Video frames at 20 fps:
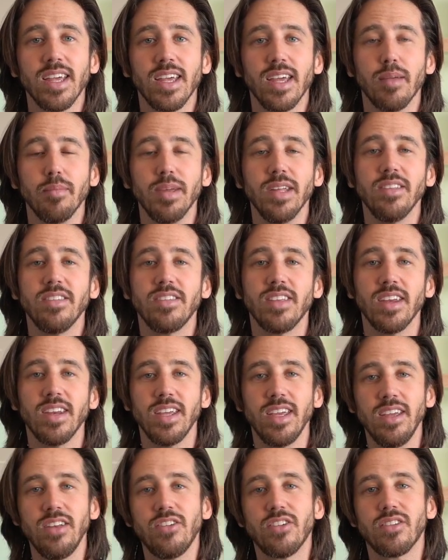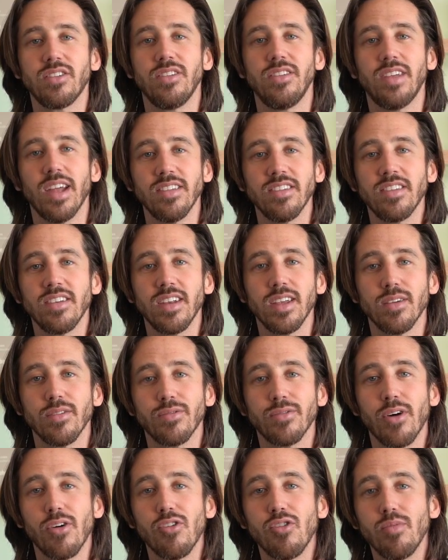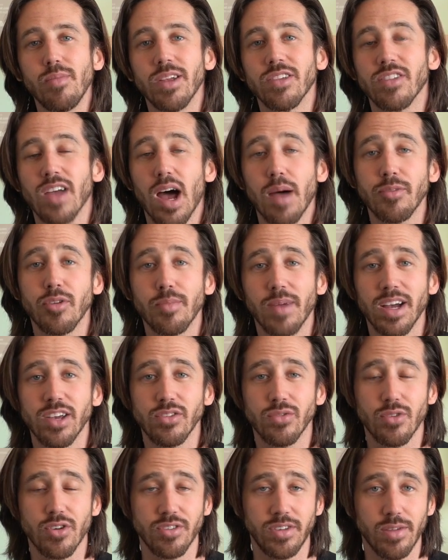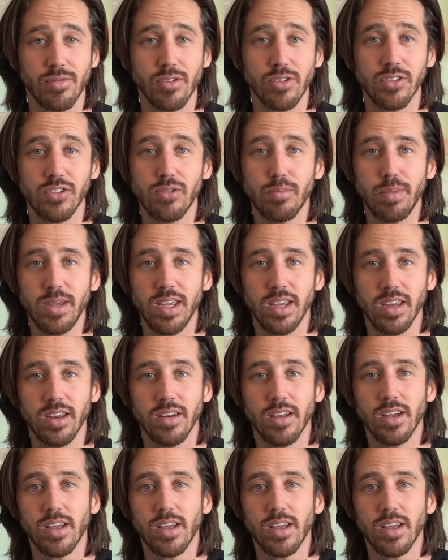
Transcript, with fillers: it means that each density of foam is optimized for a different speed.